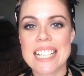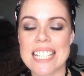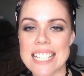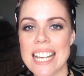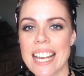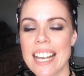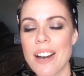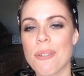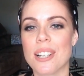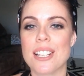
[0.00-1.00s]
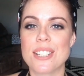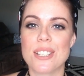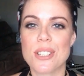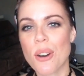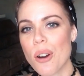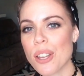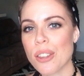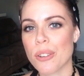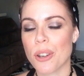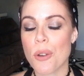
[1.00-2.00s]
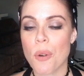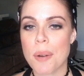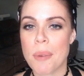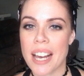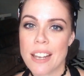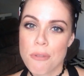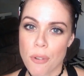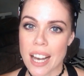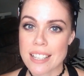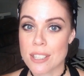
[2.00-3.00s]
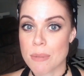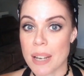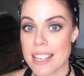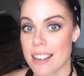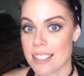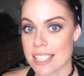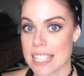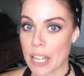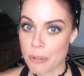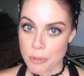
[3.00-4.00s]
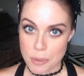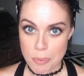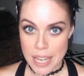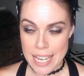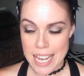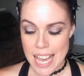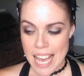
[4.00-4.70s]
Today I wanted to talk you through what my advice to my younger self would be.